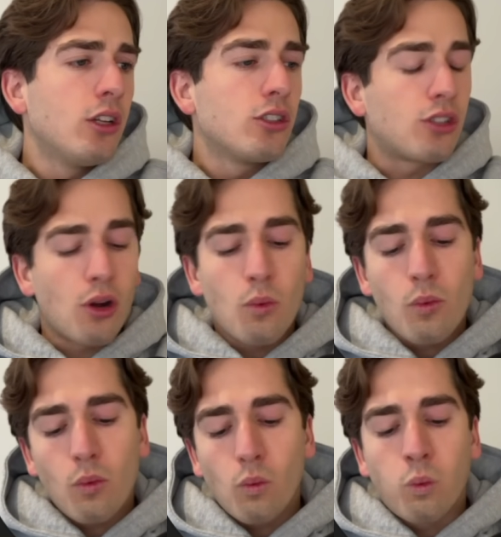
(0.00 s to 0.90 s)
So
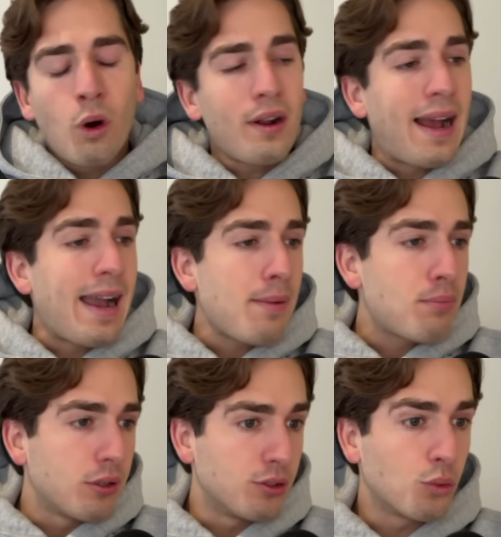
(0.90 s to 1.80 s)
what
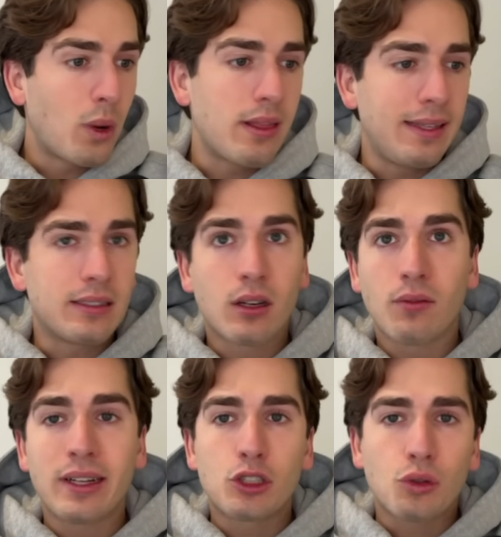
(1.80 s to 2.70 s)
happens when these kind of
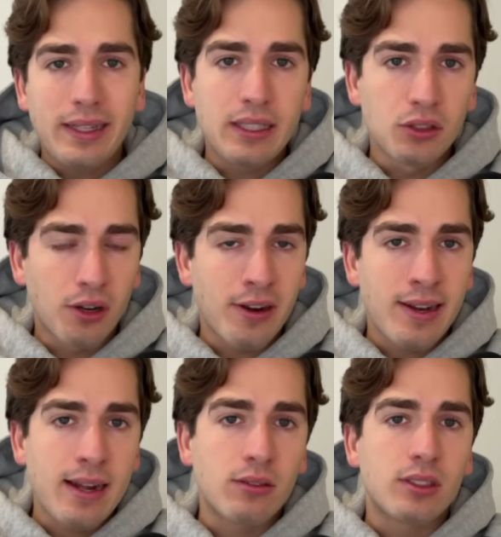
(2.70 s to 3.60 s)
like trade deals are
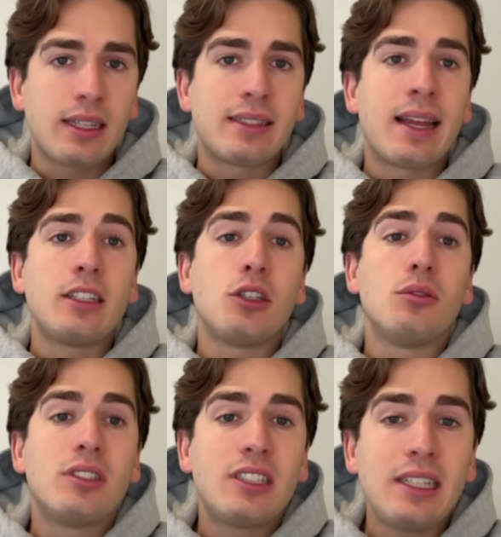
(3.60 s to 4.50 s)
announced is that you
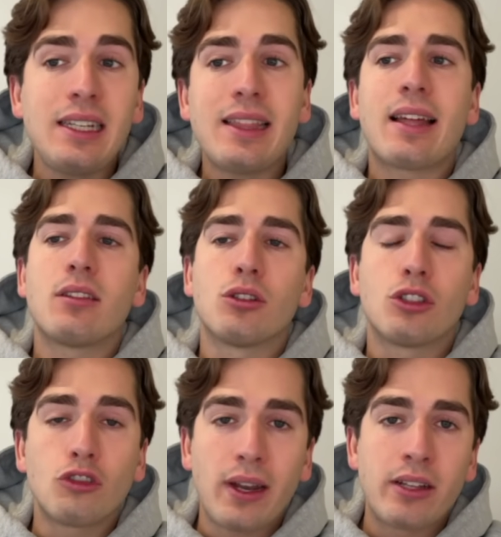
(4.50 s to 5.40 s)
see that the
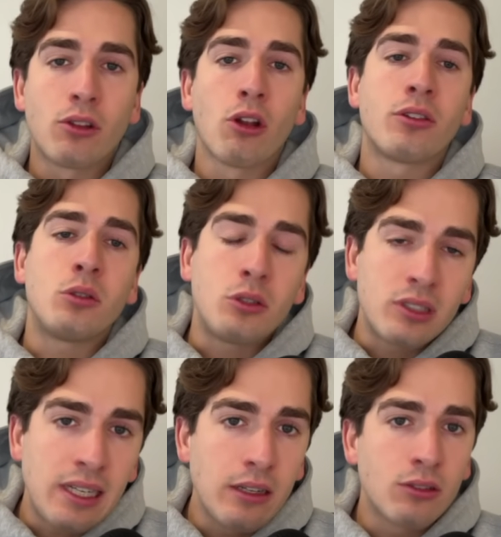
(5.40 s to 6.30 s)
Australian dollar, the New
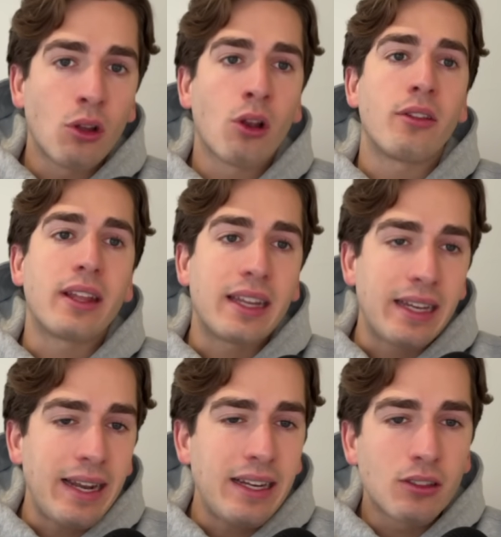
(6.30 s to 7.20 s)
Zealand dollar, the
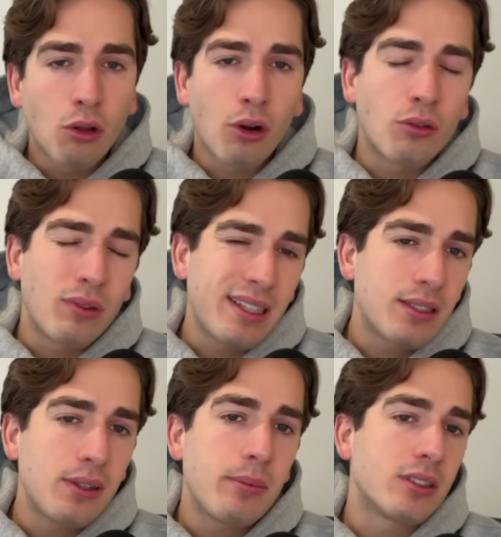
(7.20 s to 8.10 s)
Canadian dollar,
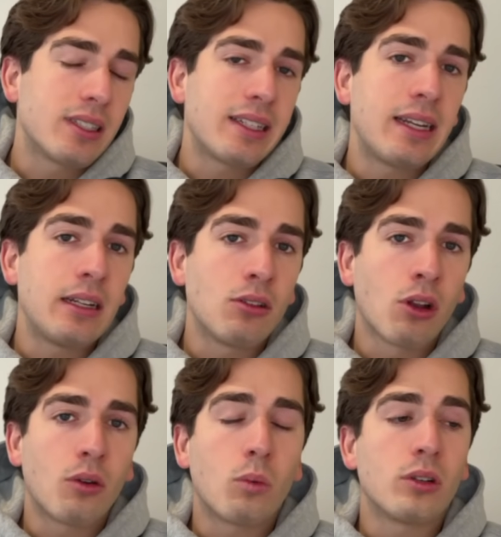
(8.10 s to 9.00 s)
relatively, because the Canadian
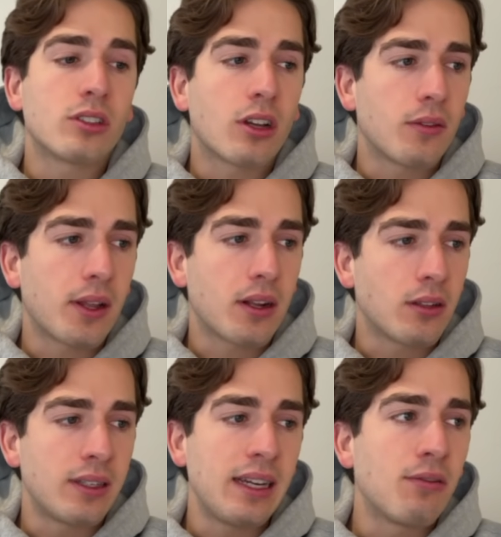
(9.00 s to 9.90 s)
dollar was kind of like
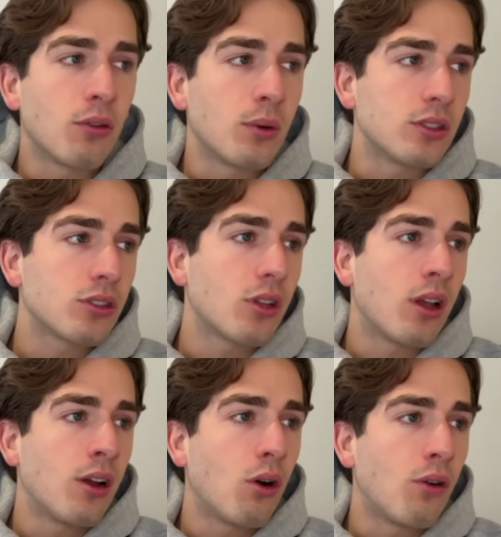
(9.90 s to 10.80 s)
under influence
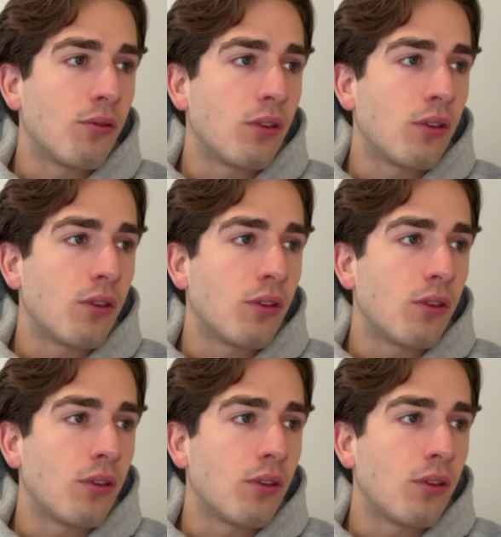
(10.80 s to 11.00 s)
of